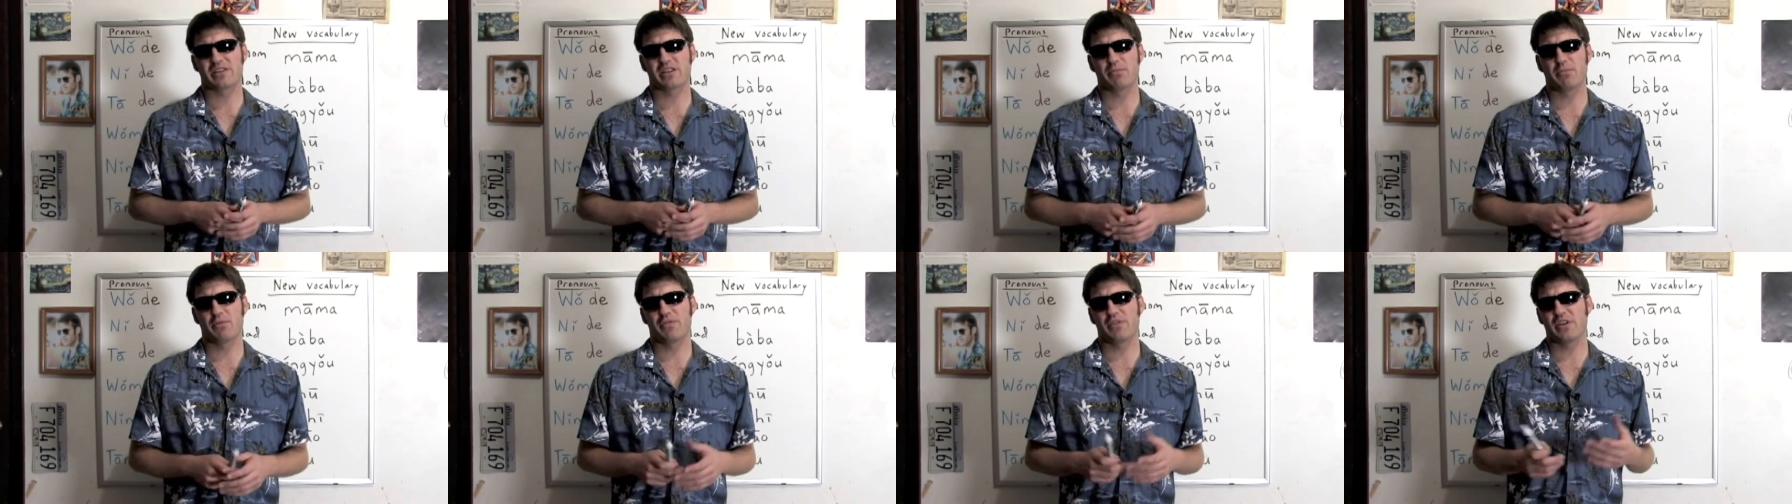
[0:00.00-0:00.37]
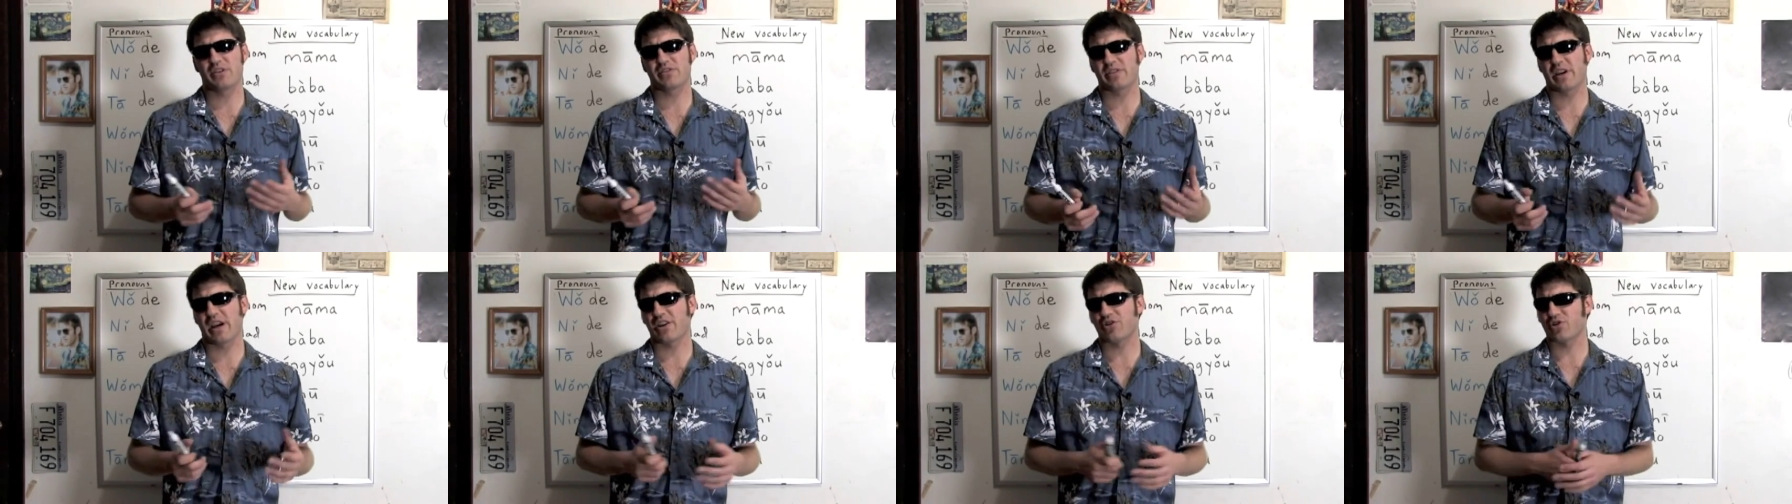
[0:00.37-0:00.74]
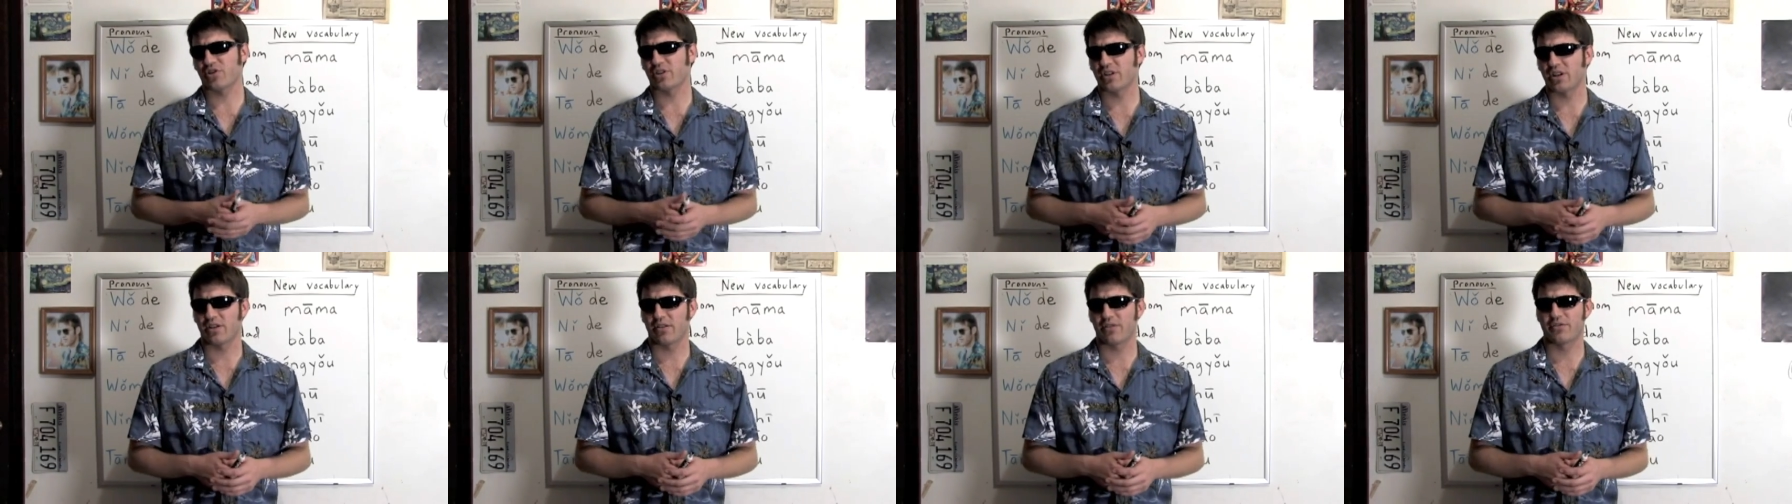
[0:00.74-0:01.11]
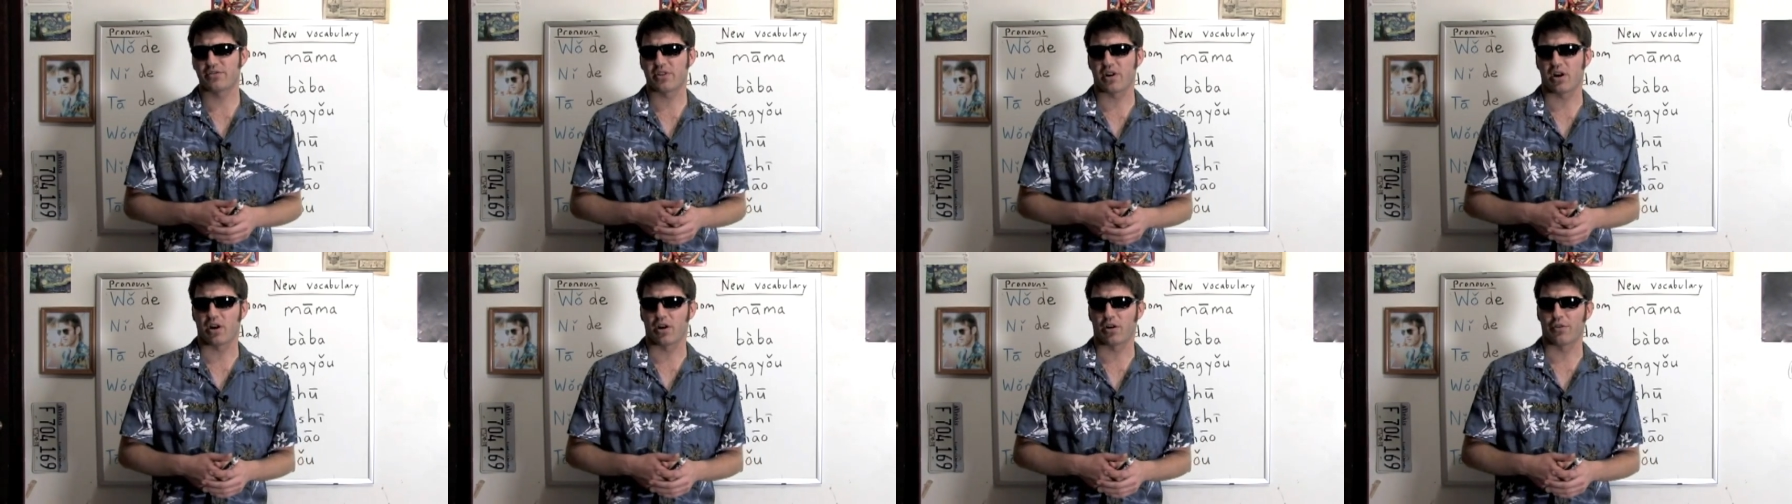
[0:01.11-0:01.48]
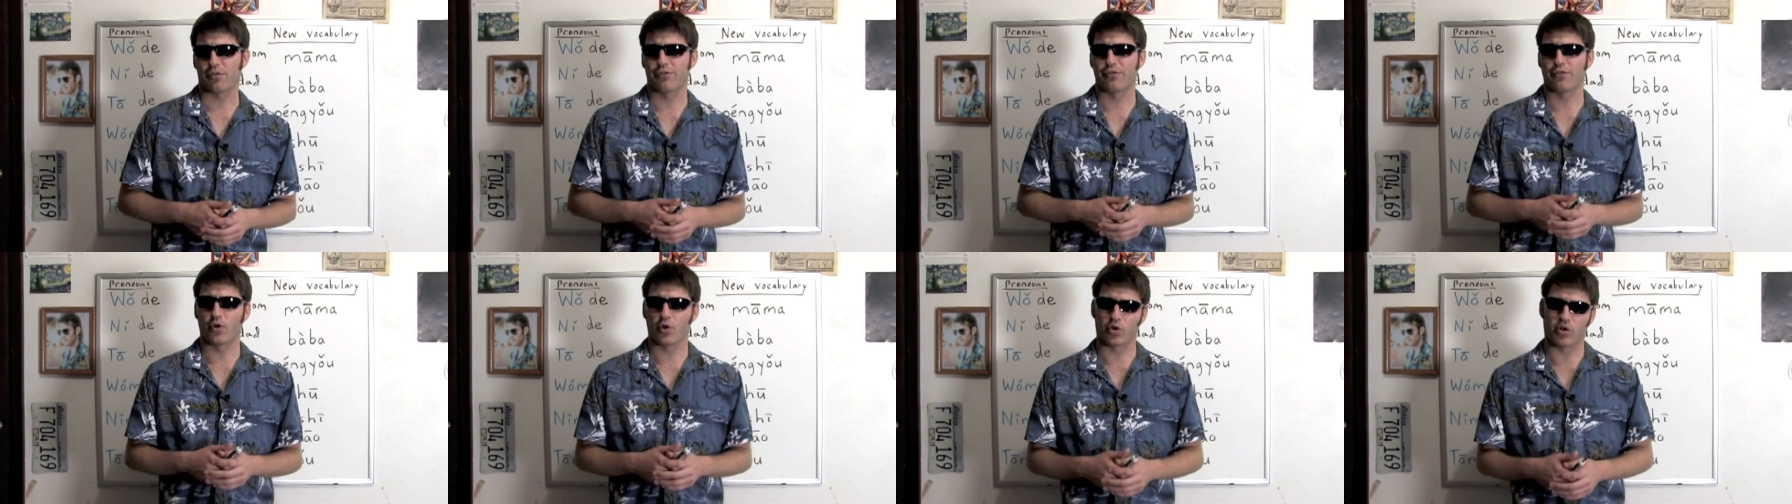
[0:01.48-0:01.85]
some of these adjectives are
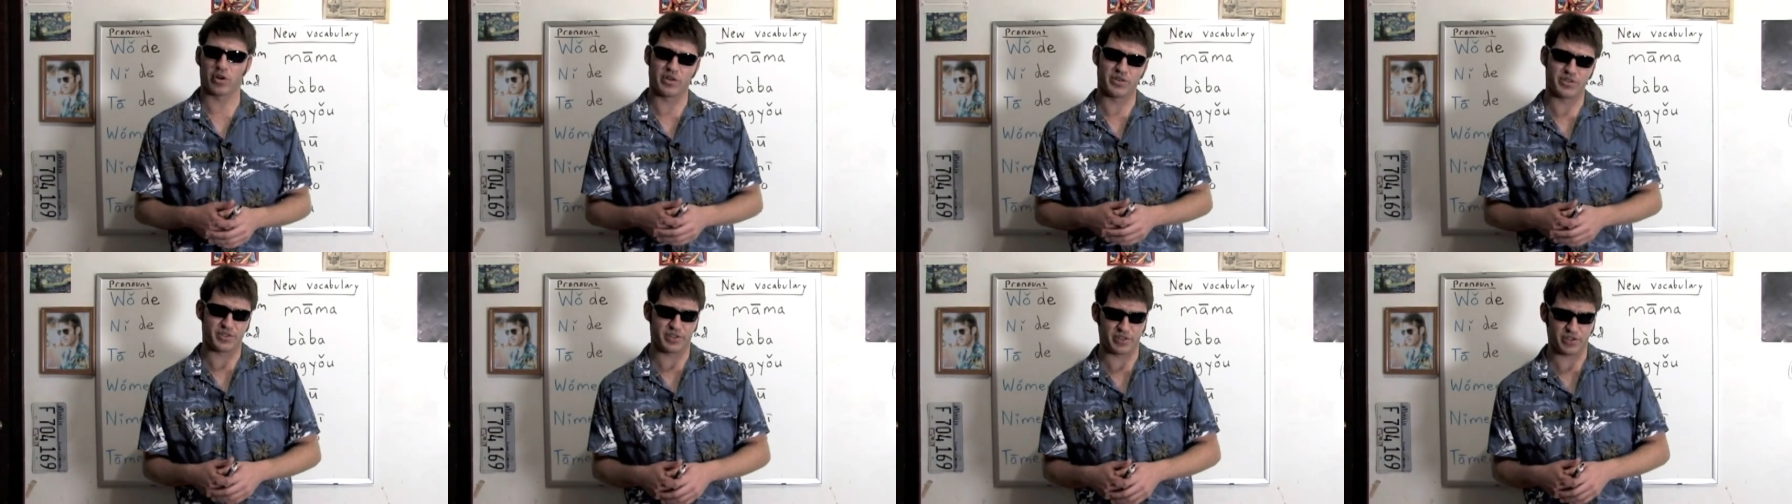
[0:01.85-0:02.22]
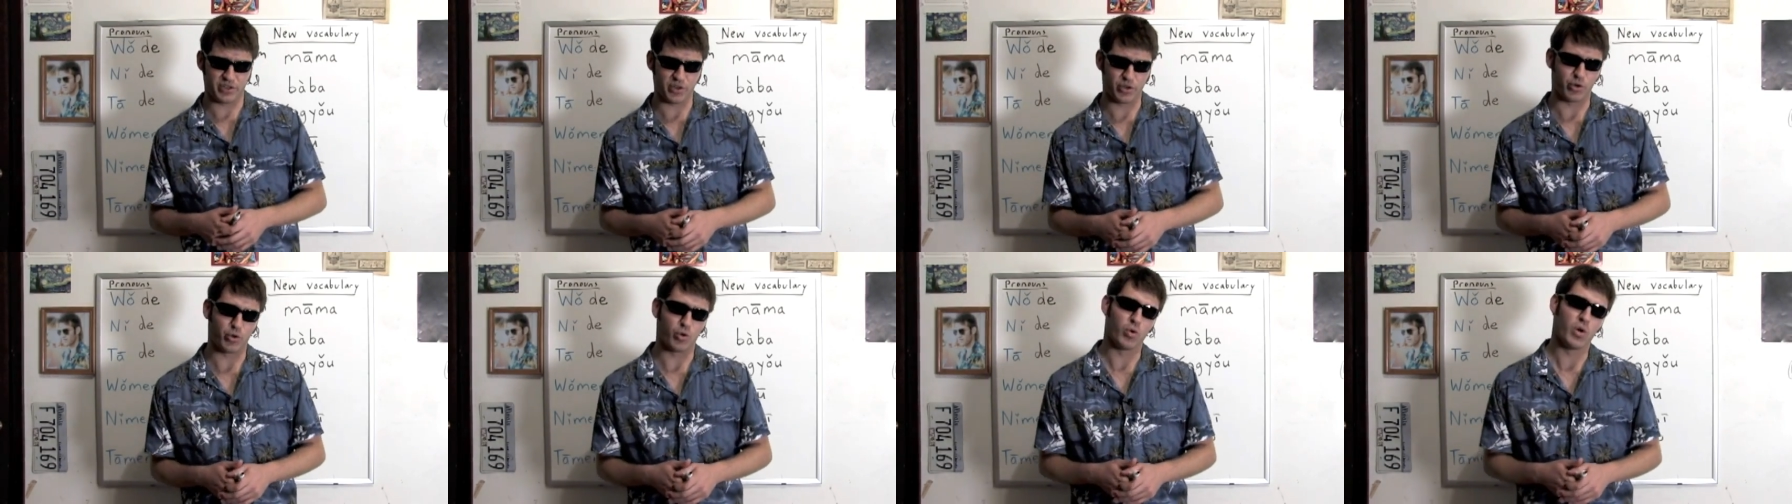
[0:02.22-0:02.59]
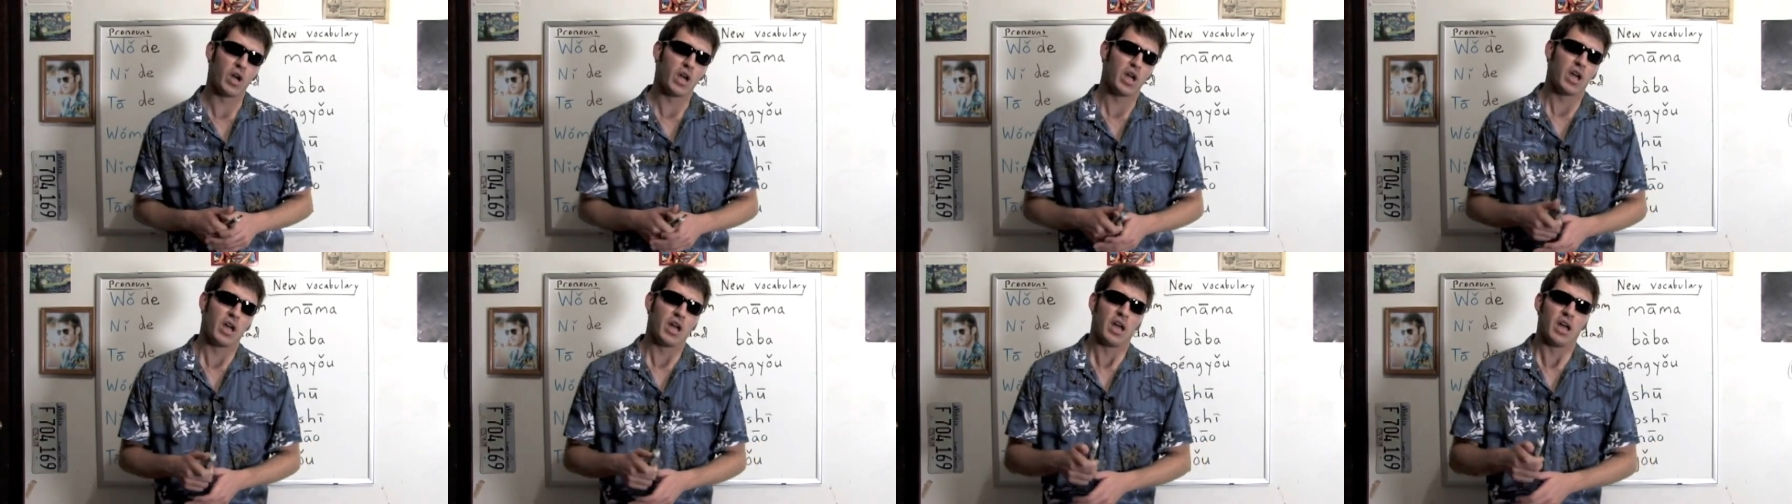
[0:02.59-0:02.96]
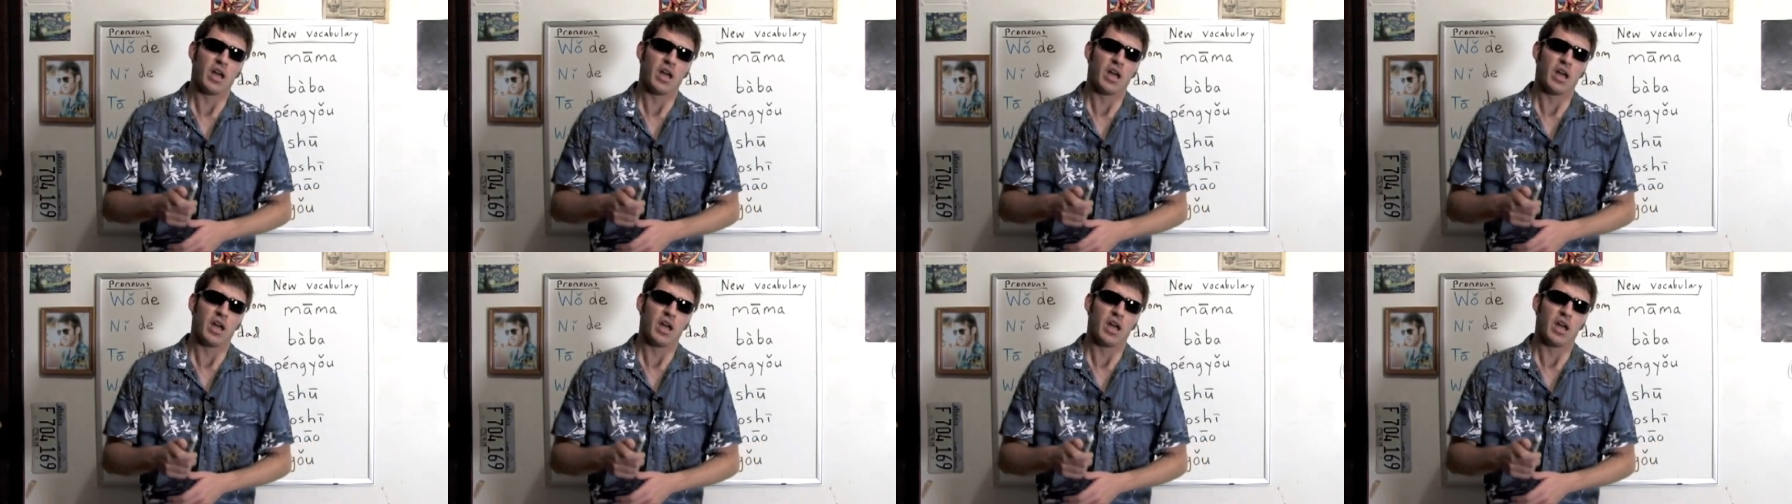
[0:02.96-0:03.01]
foreign to you,